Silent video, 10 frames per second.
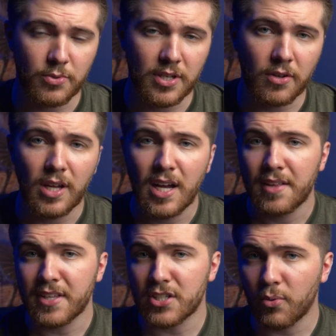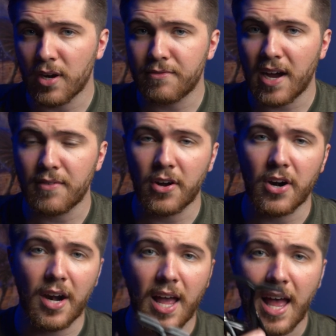reel, the
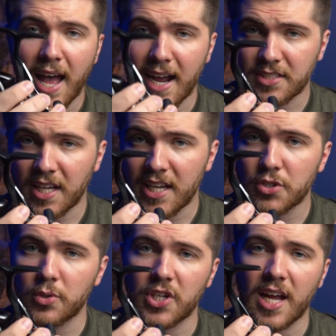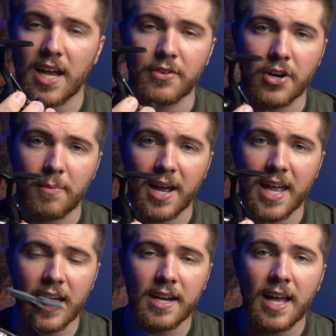2500 XH, which I have here in my
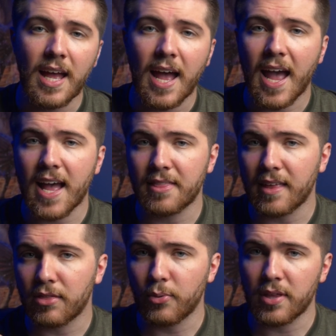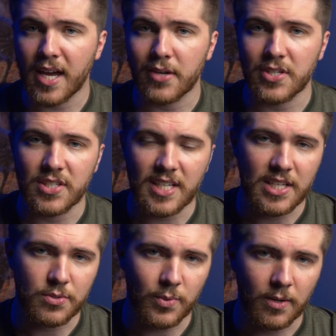hand, and the 3000
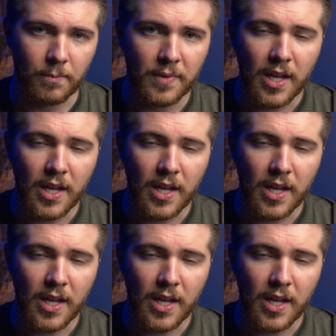size reel.